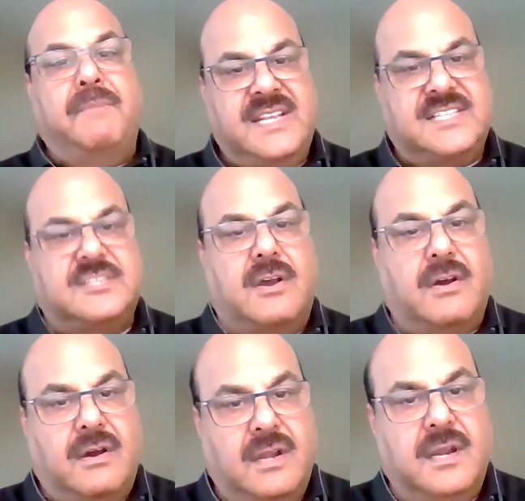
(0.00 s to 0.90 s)
that
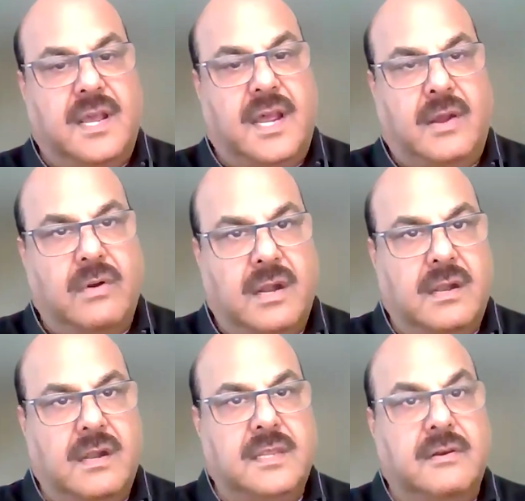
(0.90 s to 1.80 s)
based on
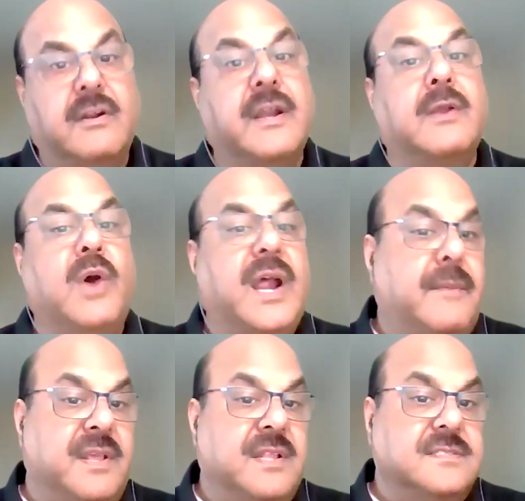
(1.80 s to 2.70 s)
our,
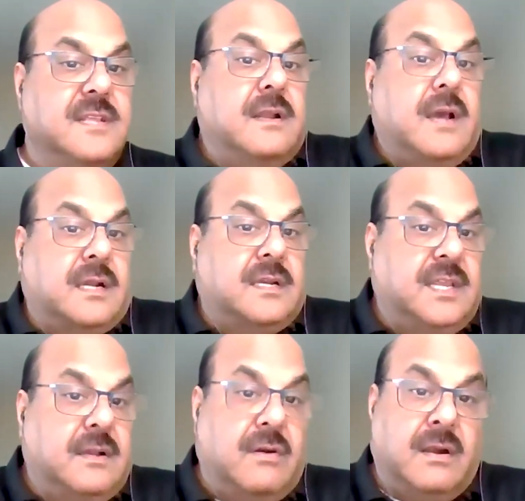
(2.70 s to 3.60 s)
requirements, the
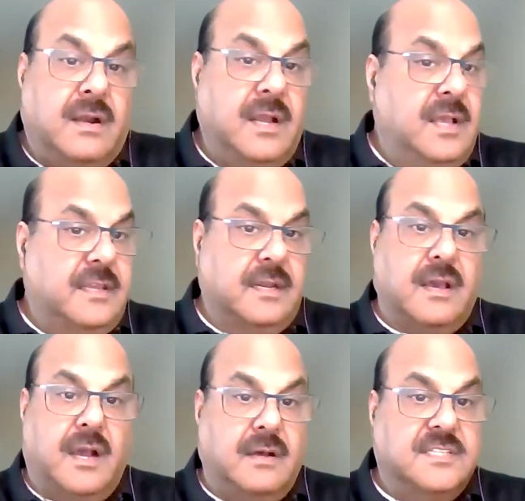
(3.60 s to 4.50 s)
ducting or,
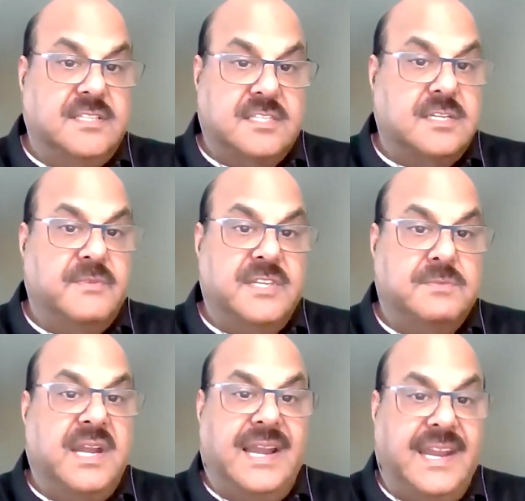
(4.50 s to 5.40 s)
how the
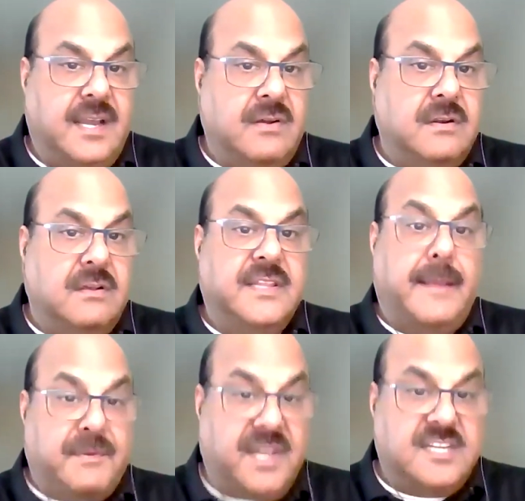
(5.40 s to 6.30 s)
system is being laid out
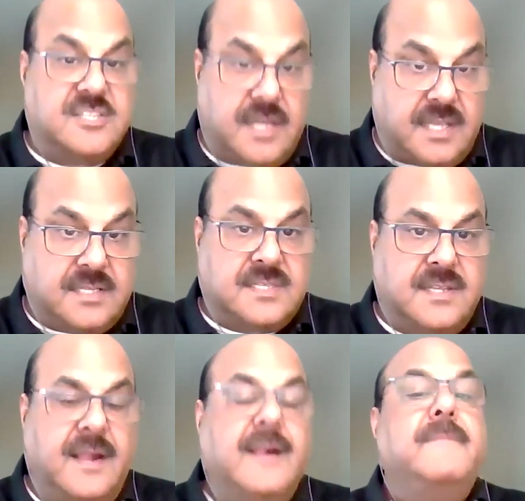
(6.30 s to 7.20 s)
or the application
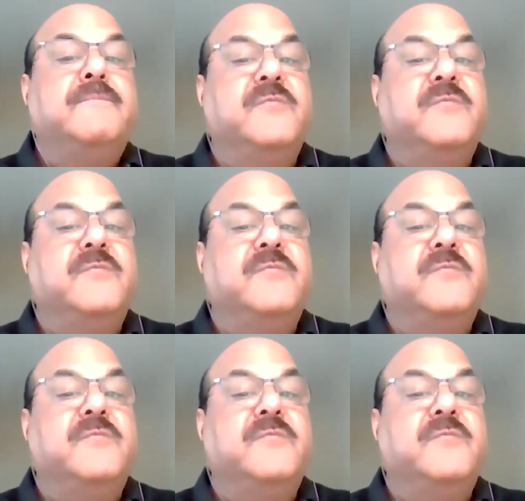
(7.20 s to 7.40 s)
is,